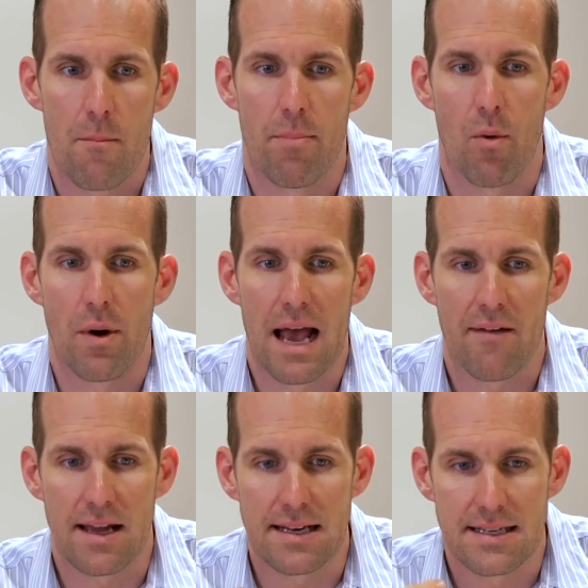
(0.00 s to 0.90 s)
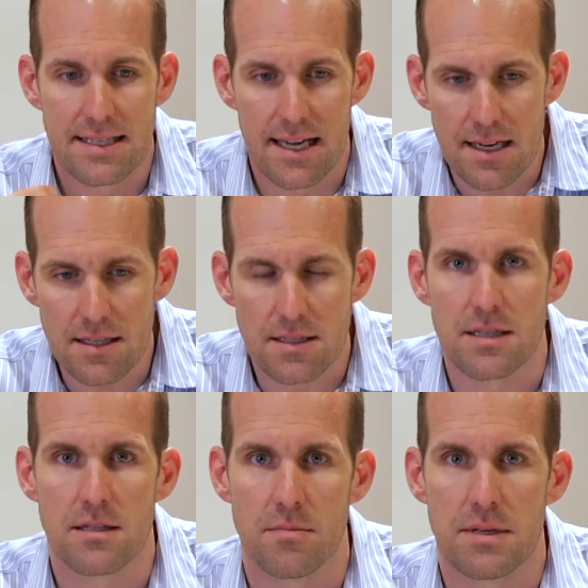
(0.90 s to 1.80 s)
But we have a tendency
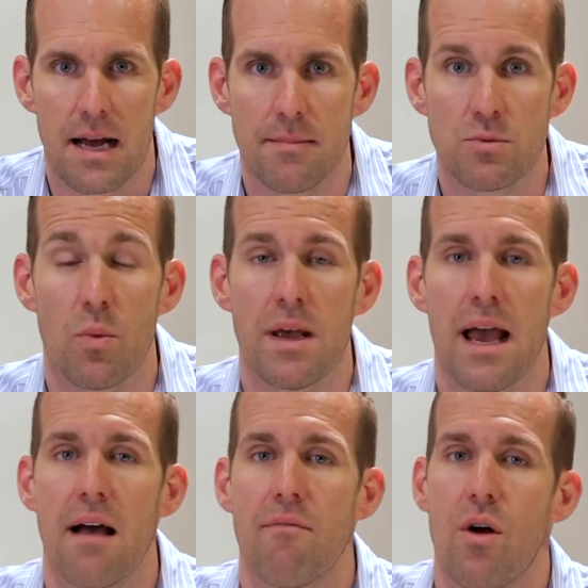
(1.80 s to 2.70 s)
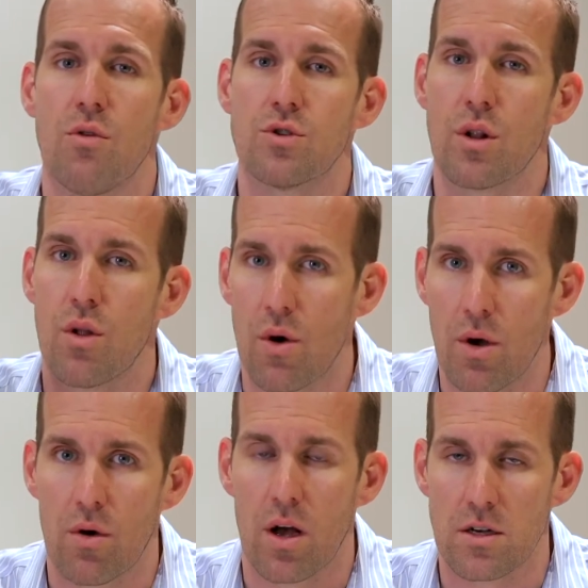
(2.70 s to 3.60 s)
sometimes when we have those
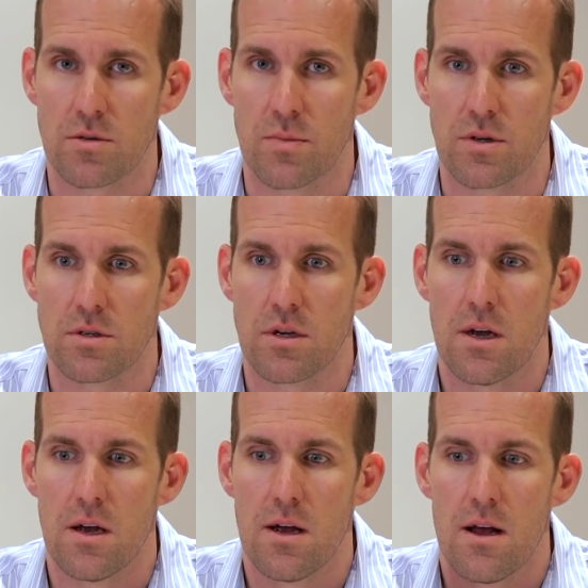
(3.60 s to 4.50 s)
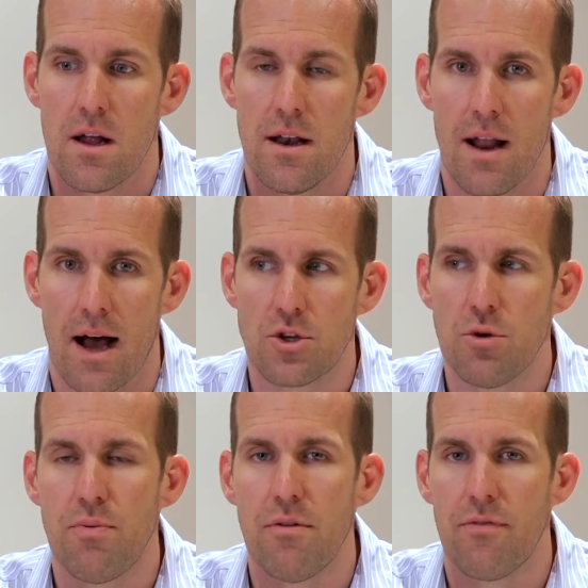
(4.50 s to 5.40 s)
loyal customers not to
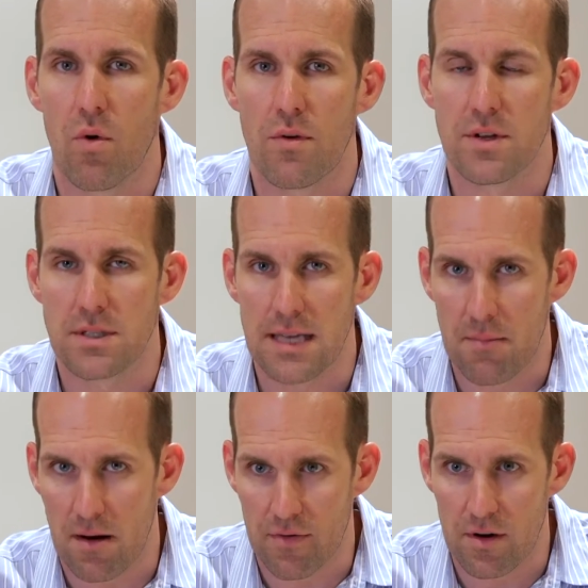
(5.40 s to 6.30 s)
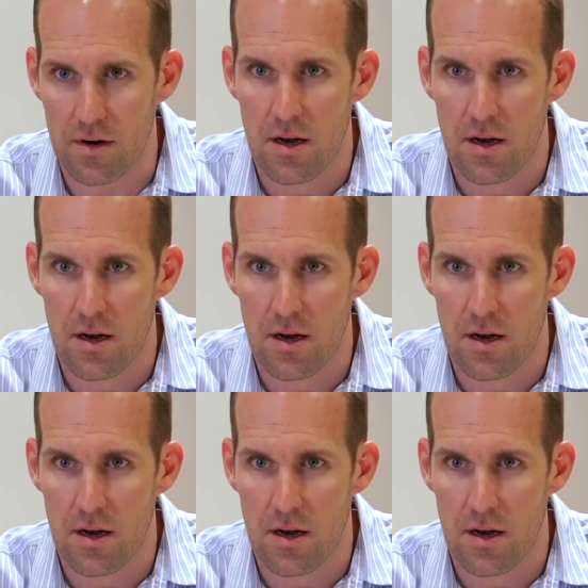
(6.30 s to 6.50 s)
put forth the same effort.